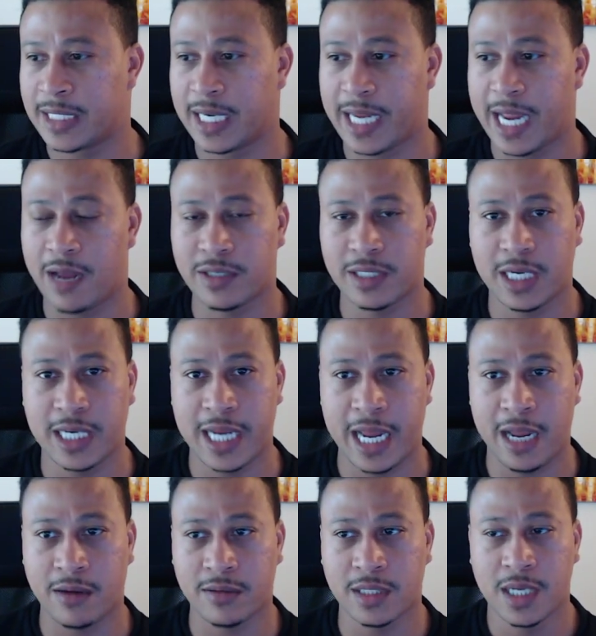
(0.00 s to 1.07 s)
and account
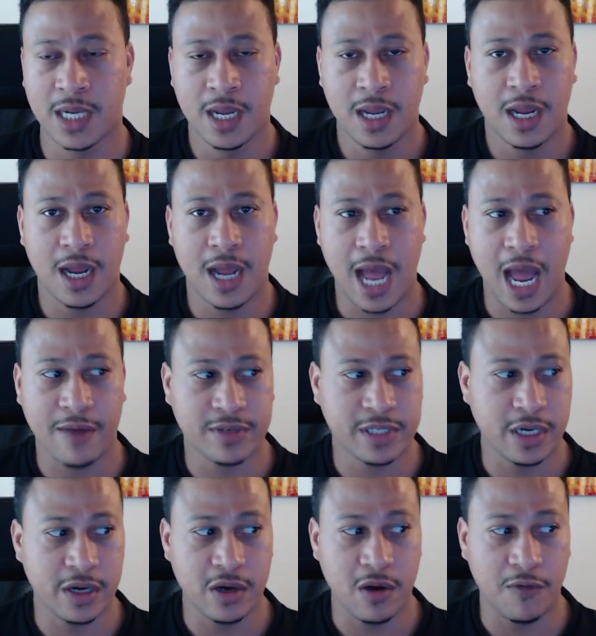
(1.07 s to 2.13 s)
shutdowns
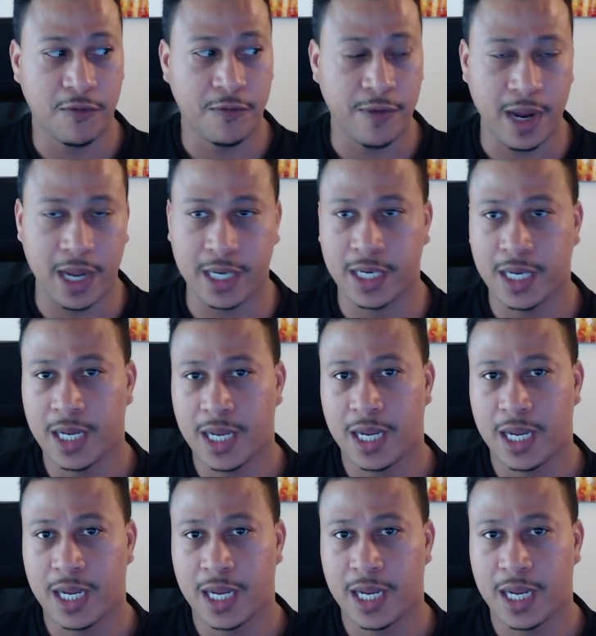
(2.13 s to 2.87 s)
obviously are no fun.